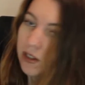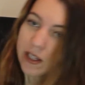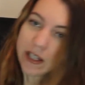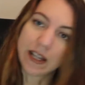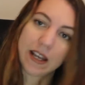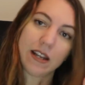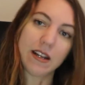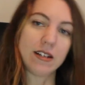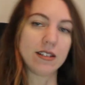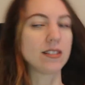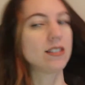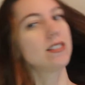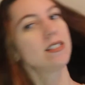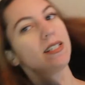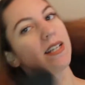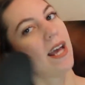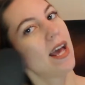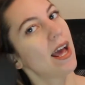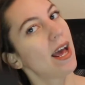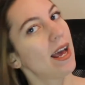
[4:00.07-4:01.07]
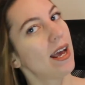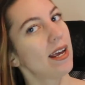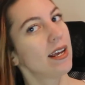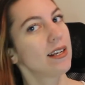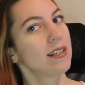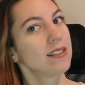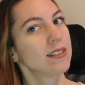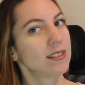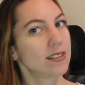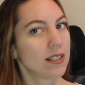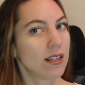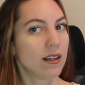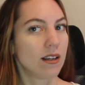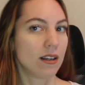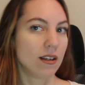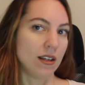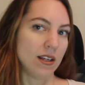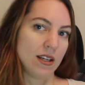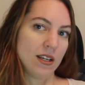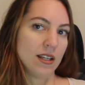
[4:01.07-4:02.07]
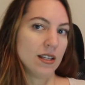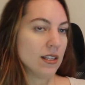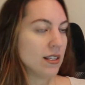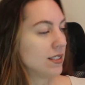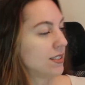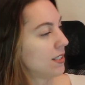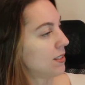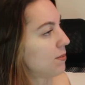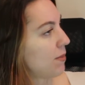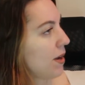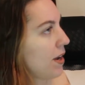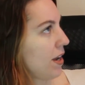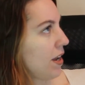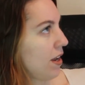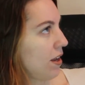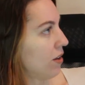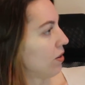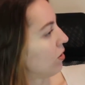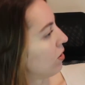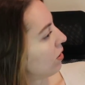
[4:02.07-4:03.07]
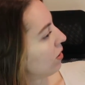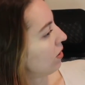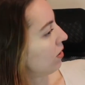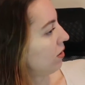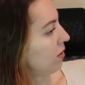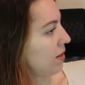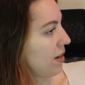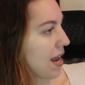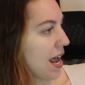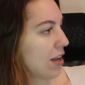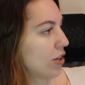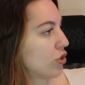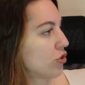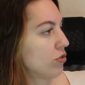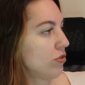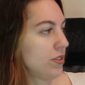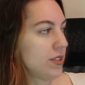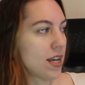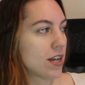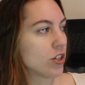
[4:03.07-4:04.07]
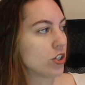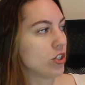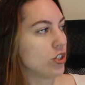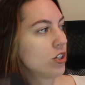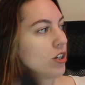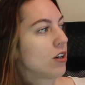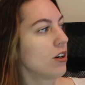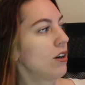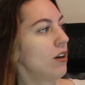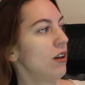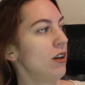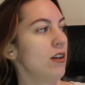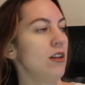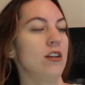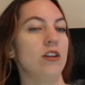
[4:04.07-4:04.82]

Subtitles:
like any snags. This is my natural texture,